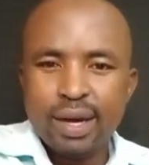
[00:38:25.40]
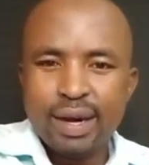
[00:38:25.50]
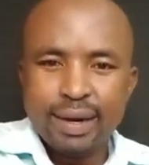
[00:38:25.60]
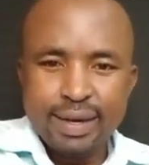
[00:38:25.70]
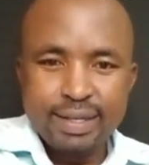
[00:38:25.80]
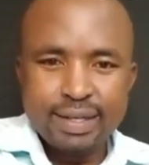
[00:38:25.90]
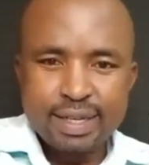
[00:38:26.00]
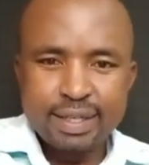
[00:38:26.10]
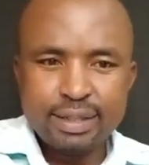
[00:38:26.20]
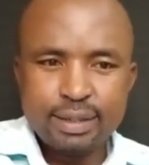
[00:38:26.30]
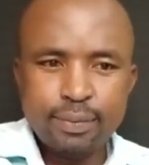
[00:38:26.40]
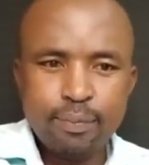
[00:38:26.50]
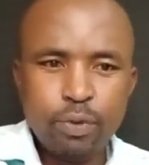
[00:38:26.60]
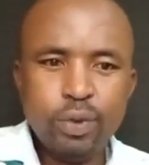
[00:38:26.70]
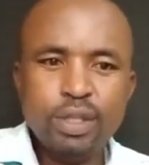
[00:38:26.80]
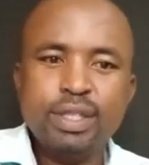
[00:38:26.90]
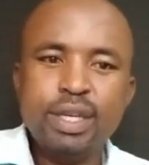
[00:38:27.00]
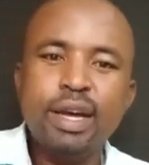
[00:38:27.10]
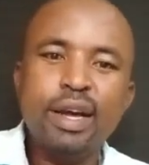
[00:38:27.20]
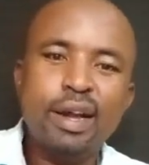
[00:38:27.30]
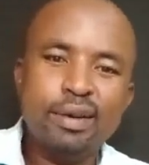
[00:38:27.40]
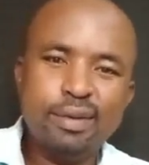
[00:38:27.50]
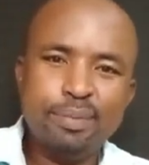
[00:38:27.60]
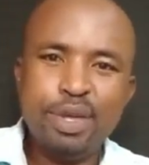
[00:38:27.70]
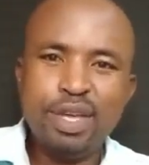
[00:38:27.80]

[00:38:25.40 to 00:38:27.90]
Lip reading: interest, which I'll be